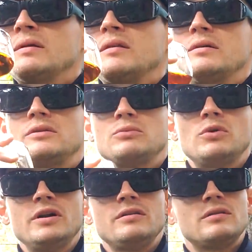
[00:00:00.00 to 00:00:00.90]
The
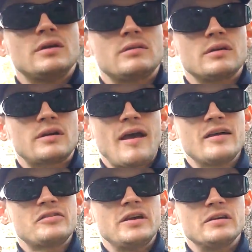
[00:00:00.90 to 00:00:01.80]
wooded the
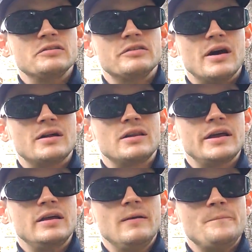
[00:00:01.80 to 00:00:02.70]
casking is not
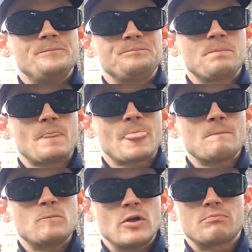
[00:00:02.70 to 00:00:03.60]
like
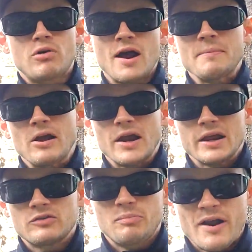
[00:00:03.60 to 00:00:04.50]
the primary
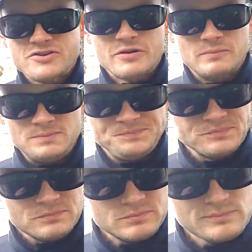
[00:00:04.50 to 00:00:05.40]
expression.
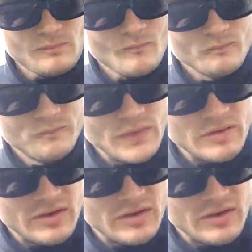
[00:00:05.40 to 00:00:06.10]
It's